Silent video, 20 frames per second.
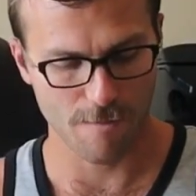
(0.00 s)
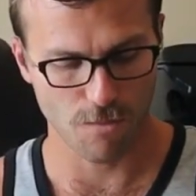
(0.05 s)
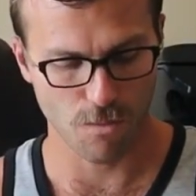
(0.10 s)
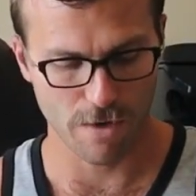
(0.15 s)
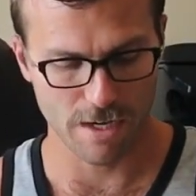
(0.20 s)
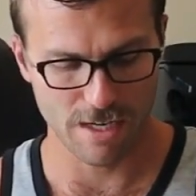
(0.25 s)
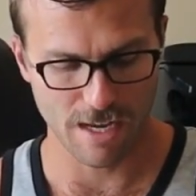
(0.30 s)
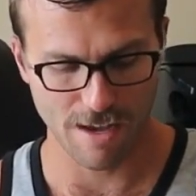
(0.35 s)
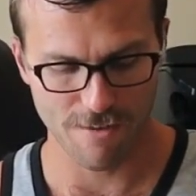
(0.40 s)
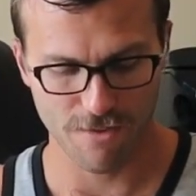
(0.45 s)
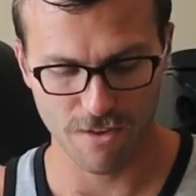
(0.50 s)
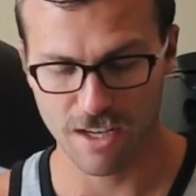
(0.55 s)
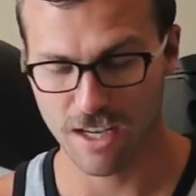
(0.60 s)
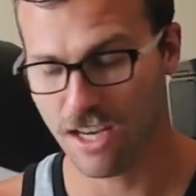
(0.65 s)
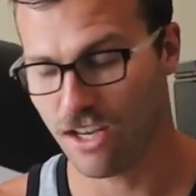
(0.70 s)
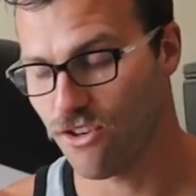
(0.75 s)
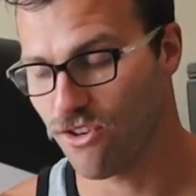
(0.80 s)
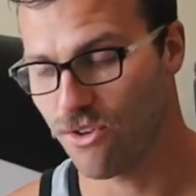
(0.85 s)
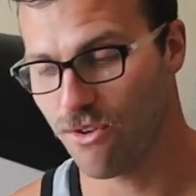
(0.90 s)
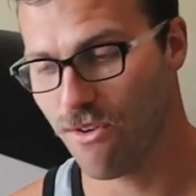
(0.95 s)
we definitely
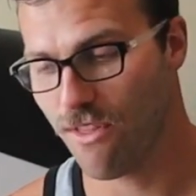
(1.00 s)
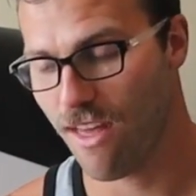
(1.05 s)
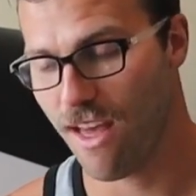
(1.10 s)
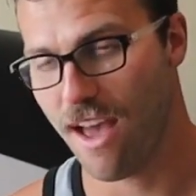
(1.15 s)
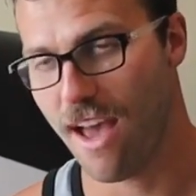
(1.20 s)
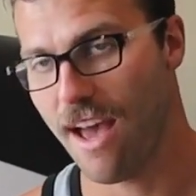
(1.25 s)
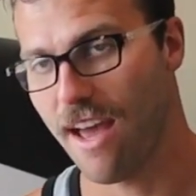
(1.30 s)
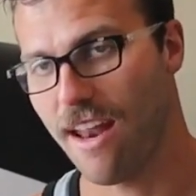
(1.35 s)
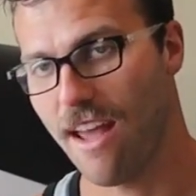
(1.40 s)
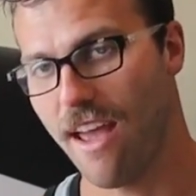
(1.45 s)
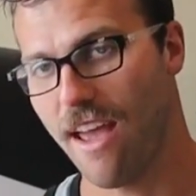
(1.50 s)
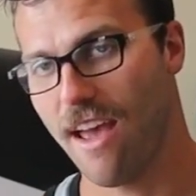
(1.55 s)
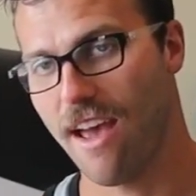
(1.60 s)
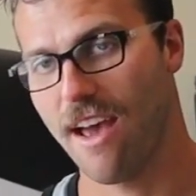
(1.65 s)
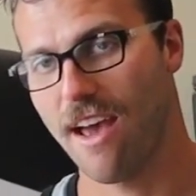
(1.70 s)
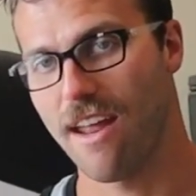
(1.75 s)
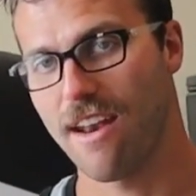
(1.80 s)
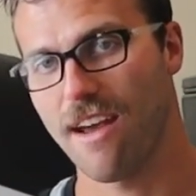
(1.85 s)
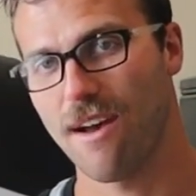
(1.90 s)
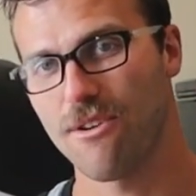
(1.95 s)
can do that.
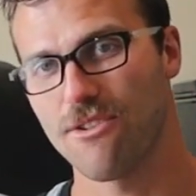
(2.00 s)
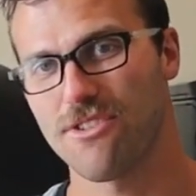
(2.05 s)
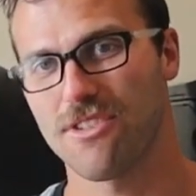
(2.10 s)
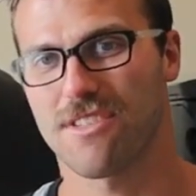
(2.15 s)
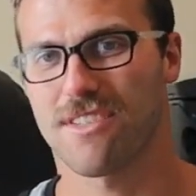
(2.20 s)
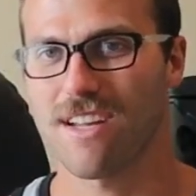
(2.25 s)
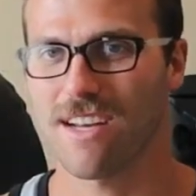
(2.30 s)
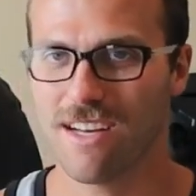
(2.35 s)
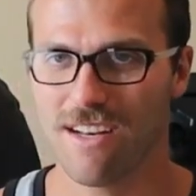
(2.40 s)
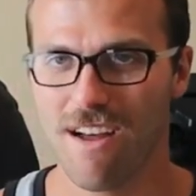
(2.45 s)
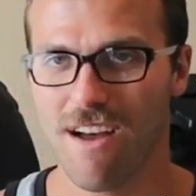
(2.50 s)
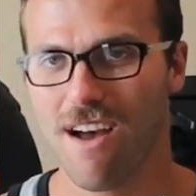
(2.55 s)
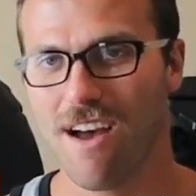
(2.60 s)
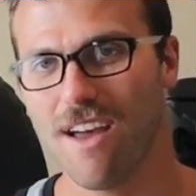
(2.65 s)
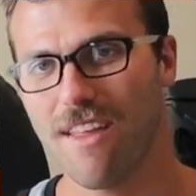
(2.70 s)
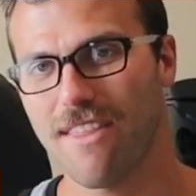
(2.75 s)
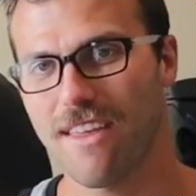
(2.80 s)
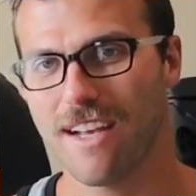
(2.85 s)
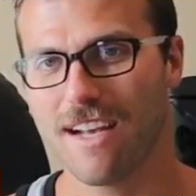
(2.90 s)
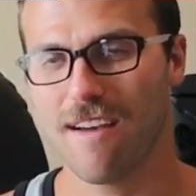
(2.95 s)
And I was just like, no,
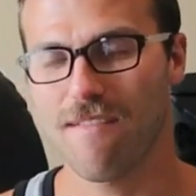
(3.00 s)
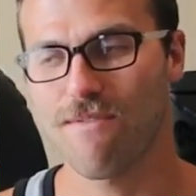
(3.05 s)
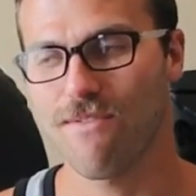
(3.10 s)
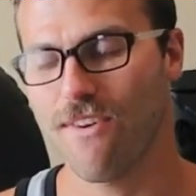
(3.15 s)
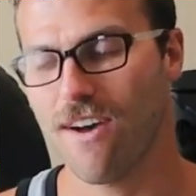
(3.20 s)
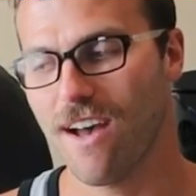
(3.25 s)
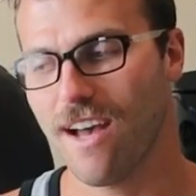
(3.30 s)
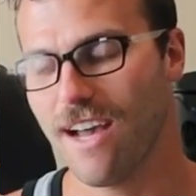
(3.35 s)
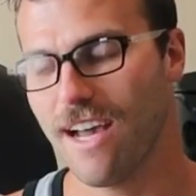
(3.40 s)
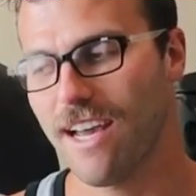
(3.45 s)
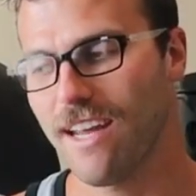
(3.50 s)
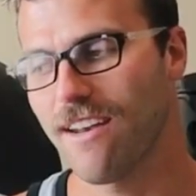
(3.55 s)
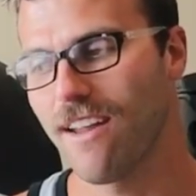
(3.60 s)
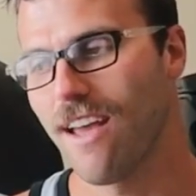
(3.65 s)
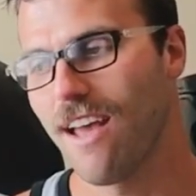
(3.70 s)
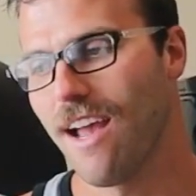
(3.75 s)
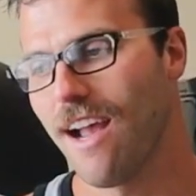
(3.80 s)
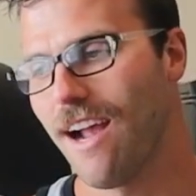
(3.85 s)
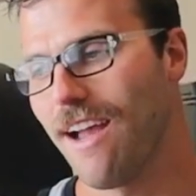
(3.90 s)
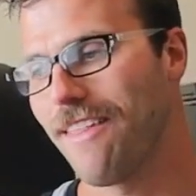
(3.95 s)
I think I'm fine.
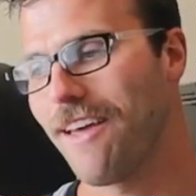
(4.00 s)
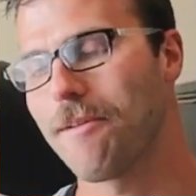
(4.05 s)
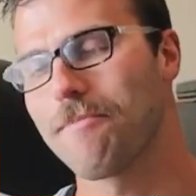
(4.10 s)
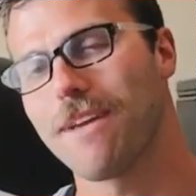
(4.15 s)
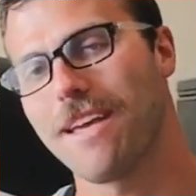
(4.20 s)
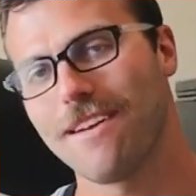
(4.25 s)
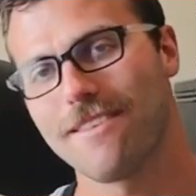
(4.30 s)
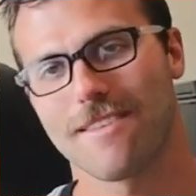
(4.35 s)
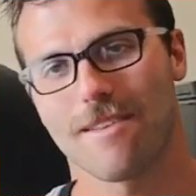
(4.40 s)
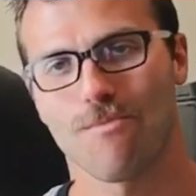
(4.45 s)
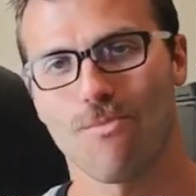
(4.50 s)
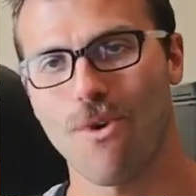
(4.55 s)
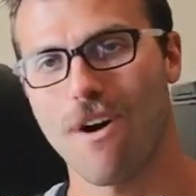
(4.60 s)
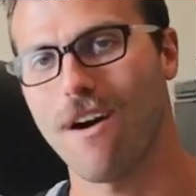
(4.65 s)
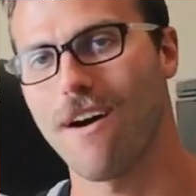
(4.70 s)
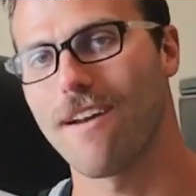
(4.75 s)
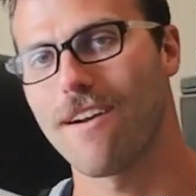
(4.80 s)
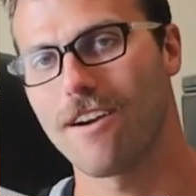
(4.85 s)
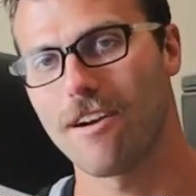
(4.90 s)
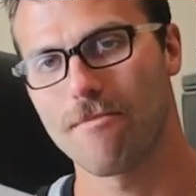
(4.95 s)
And I'm getting some
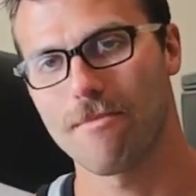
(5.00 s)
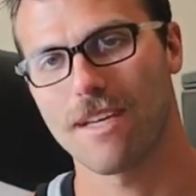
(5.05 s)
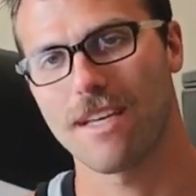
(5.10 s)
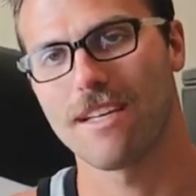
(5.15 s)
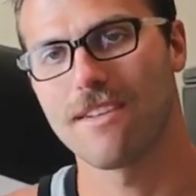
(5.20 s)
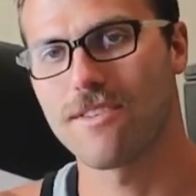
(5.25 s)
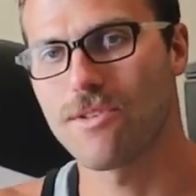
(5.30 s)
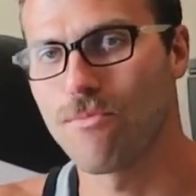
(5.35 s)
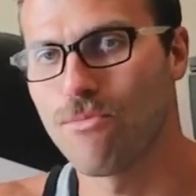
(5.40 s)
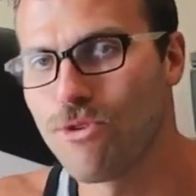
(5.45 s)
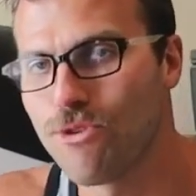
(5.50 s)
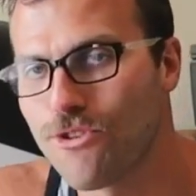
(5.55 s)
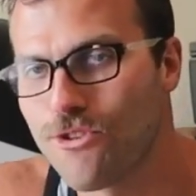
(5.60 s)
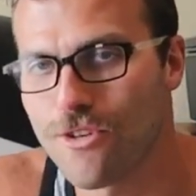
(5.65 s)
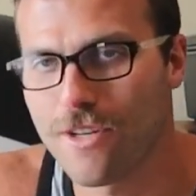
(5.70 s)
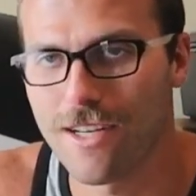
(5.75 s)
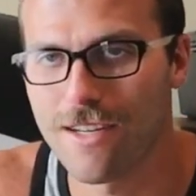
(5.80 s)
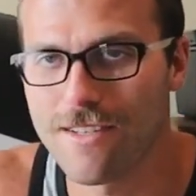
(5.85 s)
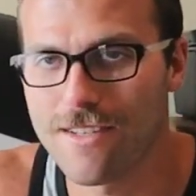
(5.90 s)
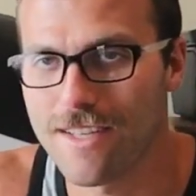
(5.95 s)
water, I'm getting some
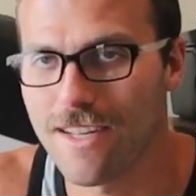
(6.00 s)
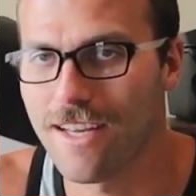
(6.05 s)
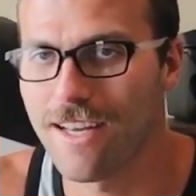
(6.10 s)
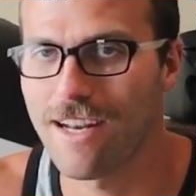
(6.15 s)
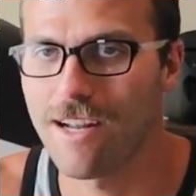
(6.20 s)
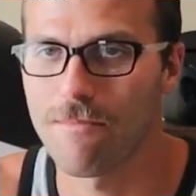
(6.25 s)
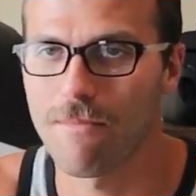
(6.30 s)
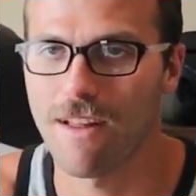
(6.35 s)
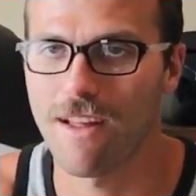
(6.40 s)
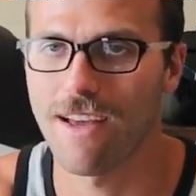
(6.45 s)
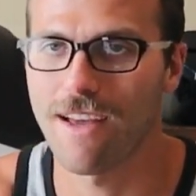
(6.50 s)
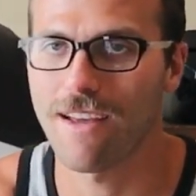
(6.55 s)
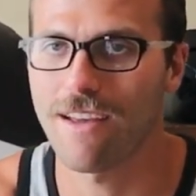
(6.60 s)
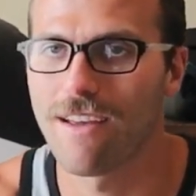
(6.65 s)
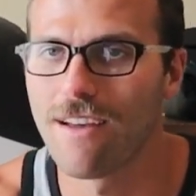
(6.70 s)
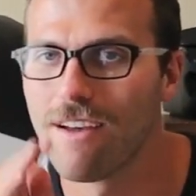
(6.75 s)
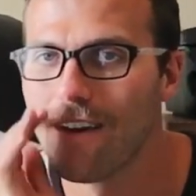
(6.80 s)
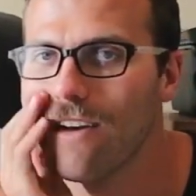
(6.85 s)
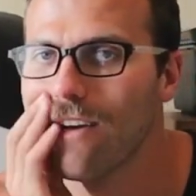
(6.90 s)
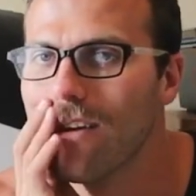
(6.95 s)
nutrients in. I'm
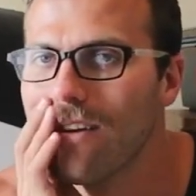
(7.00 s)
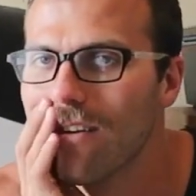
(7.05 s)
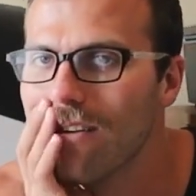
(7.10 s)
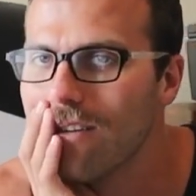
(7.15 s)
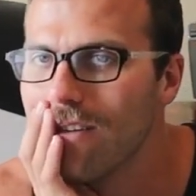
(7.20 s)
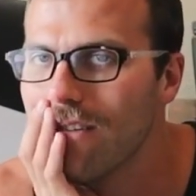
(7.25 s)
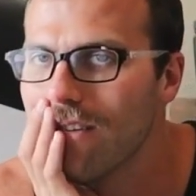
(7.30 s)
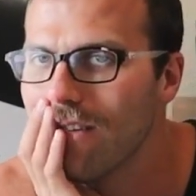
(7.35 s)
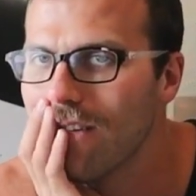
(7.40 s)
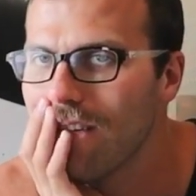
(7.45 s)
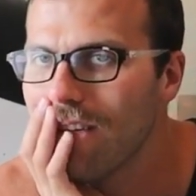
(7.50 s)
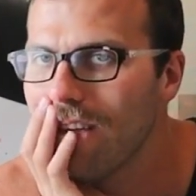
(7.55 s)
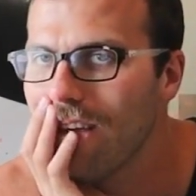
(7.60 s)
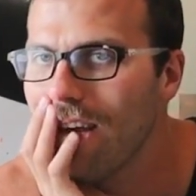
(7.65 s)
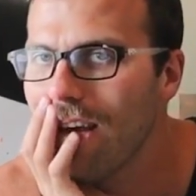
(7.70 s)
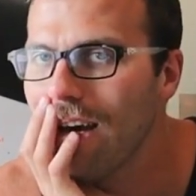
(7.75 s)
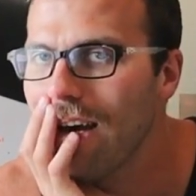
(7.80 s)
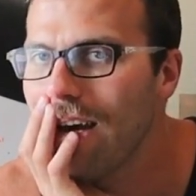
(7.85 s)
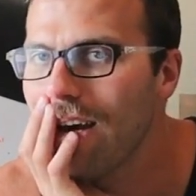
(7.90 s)
like, yeah,